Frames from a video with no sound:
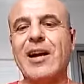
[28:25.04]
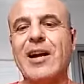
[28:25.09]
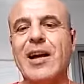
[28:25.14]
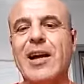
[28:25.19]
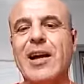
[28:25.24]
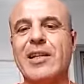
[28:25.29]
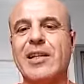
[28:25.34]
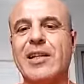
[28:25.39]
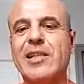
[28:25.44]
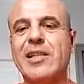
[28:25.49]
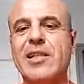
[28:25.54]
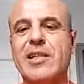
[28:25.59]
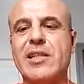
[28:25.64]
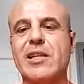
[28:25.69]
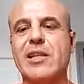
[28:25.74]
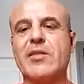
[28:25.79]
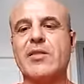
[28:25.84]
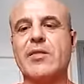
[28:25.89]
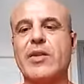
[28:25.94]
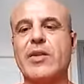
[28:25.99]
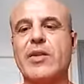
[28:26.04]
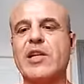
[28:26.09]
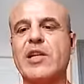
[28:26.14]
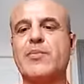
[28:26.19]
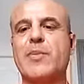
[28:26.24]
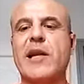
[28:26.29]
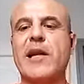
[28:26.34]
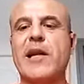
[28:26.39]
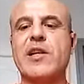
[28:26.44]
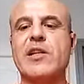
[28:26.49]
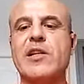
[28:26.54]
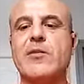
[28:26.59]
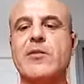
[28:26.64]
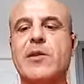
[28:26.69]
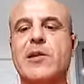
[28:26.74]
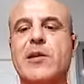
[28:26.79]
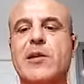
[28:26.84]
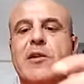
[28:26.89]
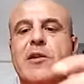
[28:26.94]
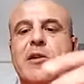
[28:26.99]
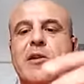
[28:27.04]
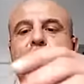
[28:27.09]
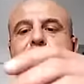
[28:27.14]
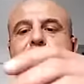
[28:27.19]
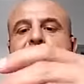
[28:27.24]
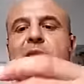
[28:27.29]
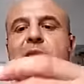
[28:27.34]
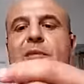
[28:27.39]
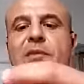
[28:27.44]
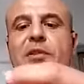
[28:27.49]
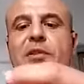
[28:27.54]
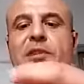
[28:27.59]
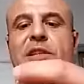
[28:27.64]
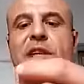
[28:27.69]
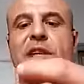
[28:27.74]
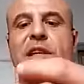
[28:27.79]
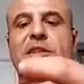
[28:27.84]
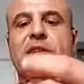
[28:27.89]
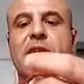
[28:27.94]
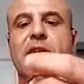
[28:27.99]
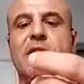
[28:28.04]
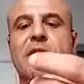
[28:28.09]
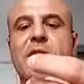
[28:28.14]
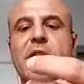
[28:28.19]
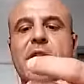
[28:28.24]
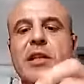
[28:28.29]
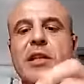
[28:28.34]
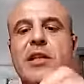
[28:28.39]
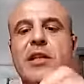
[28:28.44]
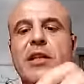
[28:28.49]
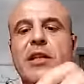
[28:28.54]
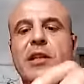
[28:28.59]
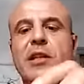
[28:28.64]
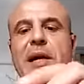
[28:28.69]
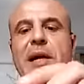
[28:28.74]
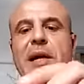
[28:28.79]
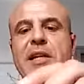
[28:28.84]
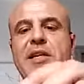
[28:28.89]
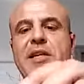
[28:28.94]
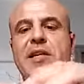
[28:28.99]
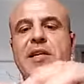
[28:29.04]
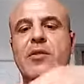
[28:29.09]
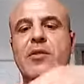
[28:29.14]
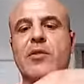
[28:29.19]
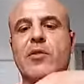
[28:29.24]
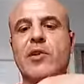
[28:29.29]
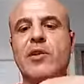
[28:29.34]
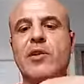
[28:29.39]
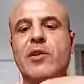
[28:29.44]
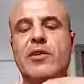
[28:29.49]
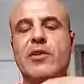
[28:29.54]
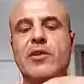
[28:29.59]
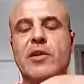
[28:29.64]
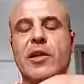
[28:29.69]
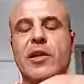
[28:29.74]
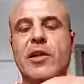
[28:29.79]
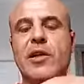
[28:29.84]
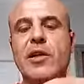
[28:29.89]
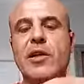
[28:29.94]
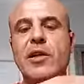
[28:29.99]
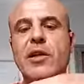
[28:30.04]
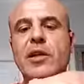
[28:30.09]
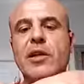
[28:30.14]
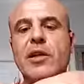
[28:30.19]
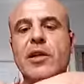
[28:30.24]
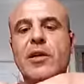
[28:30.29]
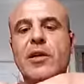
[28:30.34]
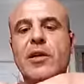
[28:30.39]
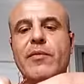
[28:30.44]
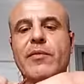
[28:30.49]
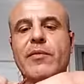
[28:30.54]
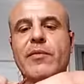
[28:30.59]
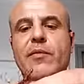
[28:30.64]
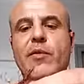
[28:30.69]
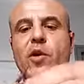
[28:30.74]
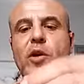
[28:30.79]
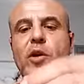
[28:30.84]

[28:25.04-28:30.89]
This is the explanation, because we have to settle the devices according to the four